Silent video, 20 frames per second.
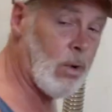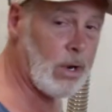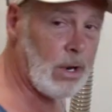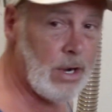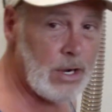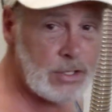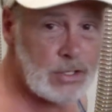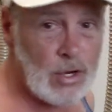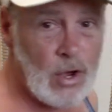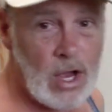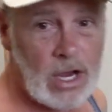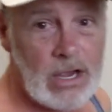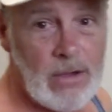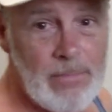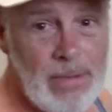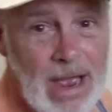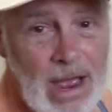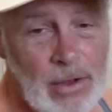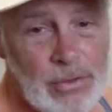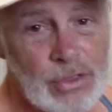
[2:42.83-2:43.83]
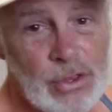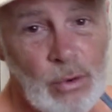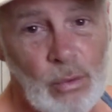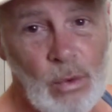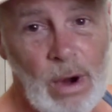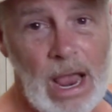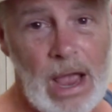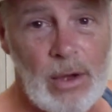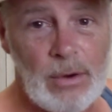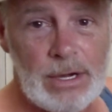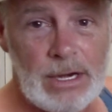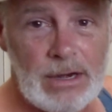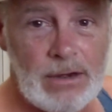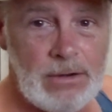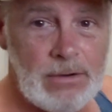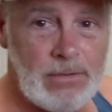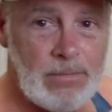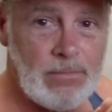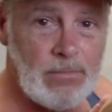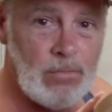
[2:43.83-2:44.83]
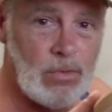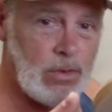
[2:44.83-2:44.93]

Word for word: We're going to talk about the rounding